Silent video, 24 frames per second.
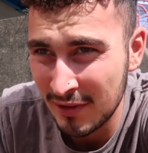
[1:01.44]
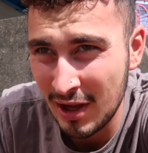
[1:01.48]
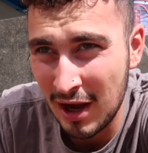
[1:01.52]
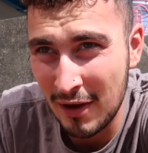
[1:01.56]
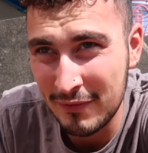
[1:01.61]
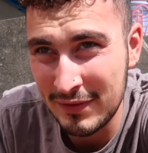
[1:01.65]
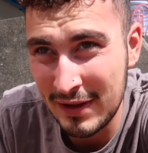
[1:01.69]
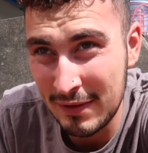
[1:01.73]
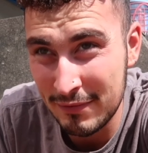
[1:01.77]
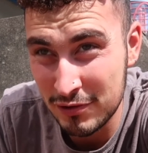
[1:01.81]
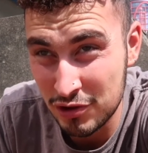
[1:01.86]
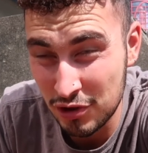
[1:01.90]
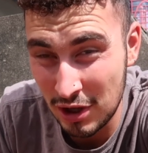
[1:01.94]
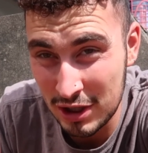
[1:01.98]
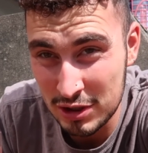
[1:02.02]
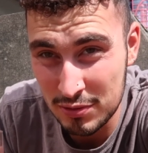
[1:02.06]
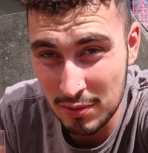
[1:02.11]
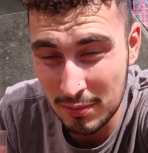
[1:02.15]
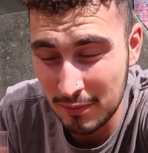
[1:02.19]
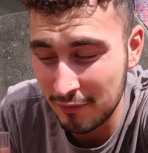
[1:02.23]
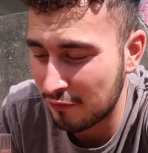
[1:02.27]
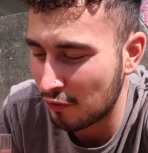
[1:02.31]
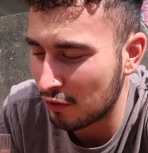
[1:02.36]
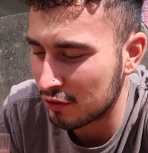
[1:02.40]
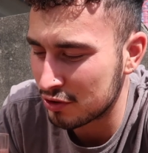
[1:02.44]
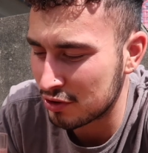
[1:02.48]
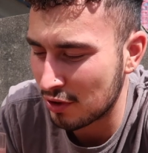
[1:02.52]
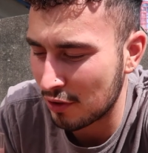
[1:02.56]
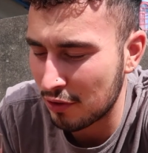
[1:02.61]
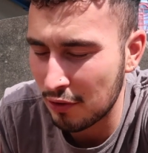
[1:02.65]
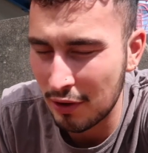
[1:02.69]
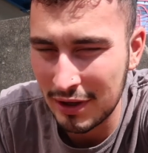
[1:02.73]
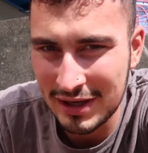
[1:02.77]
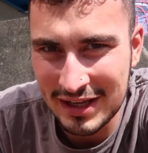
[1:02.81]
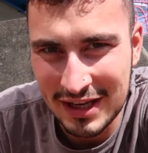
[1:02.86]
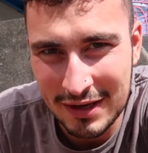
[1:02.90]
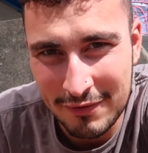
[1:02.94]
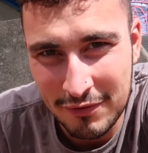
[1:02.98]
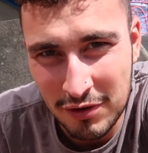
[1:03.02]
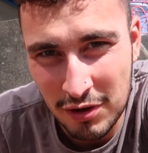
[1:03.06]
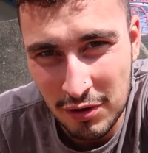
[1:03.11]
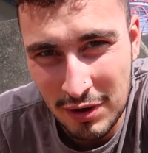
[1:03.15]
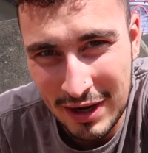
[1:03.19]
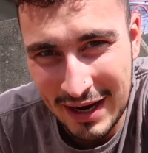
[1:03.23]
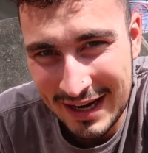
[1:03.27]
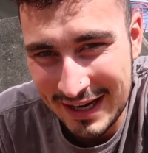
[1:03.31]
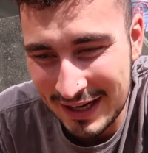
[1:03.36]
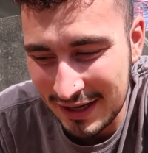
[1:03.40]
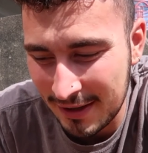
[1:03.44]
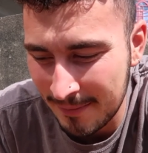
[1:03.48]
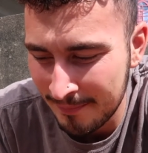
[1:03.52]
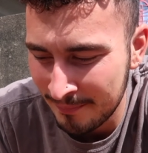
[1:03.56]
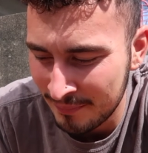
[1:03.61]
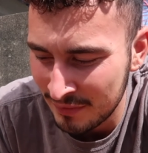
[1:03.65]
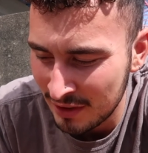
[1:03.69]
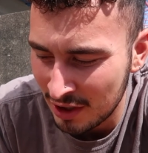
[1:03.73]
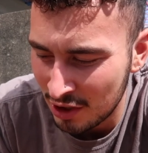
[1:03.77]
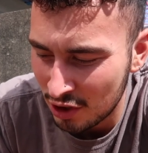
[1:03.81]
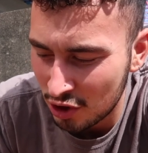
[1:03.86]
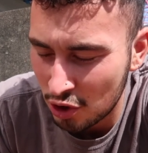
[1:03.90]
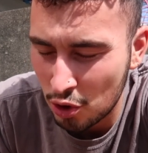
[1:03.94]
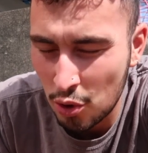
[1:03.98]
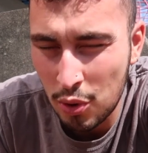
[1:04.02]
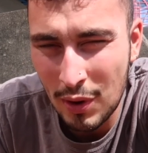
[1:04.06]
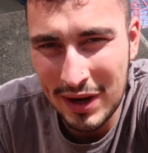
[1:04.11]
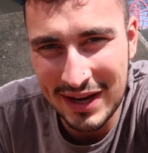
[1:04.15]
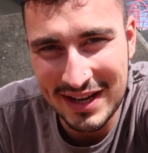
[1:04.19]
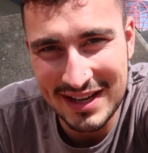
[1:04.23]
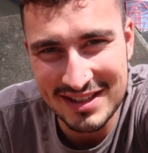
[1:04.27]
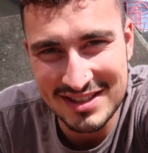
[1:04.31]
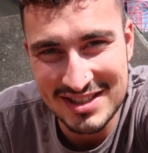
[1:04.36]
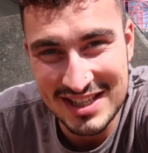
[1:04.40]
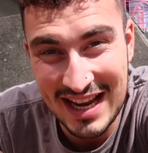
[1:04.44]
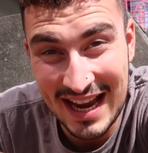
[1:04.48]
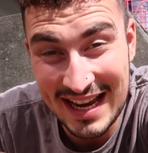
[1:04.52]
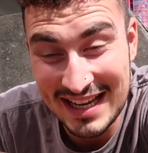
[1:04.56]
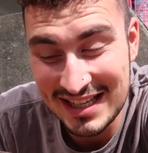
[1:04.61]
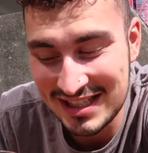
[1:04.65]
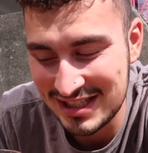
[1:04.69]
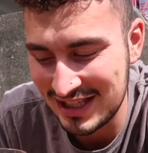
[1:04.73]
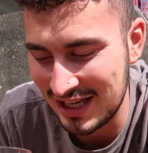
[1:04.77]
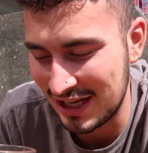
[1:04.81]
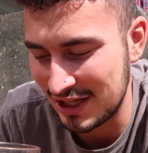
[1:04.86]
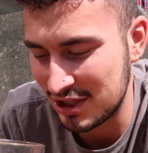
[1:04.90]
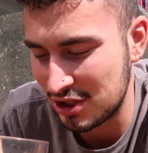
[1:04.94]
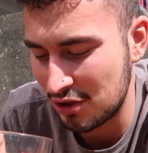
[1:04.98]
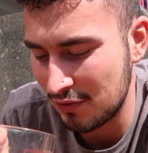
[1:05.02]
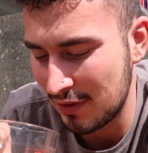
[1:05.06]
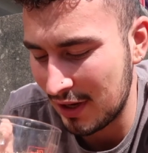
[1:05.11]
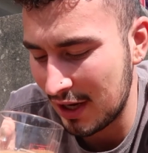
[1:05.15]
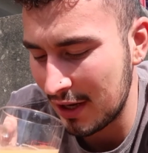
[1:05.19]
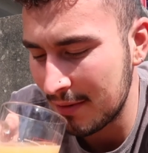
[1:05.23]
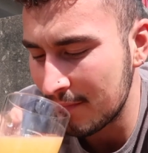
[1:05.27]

I've never tried this one before, so I thought I'd give you a quick taste test. You ready?